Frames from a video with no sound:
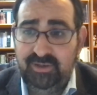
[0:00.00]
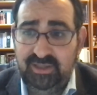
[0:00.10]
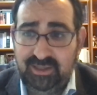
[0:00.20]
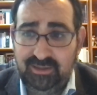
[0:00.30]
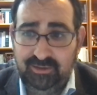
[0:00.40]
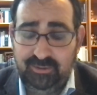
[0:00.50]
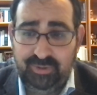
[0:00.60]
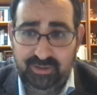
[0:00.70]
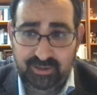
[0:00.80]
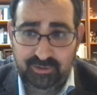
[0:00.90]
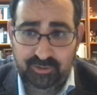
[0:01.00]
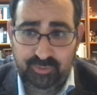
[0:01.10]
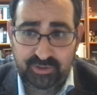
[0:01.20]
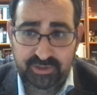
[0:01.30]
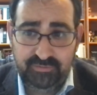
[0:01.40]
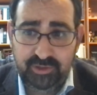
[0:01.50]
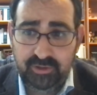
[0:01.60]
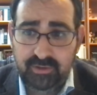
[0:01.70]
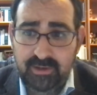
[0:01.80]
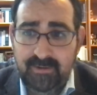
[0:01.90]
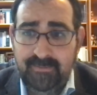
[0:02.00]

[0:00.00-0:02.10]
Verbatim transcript: particular political points of view.